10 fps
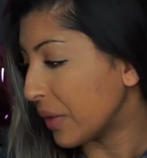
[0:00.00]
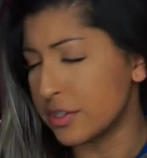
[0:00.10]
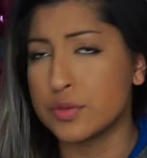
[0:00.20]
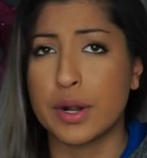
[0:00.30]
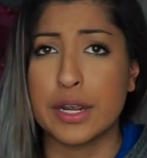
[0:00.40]
This
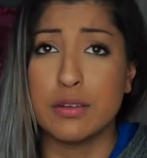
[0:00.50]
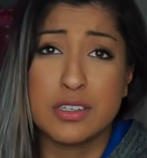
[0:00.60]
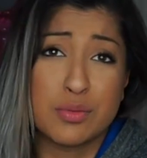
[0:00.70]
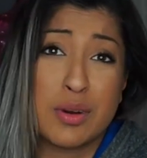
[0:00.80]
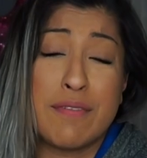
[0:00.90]
is what I
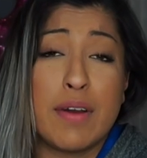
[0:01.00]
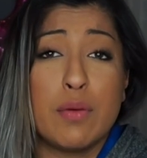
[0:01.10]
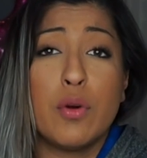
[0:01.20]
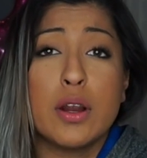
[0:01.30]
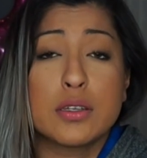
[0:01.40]
use, what I
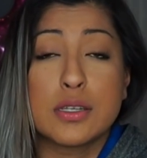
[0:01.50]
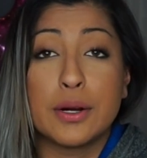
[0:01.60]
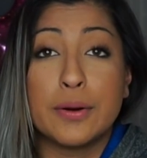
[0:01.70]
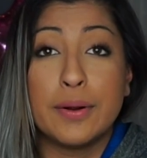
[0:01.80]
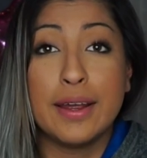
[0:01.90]
find works. So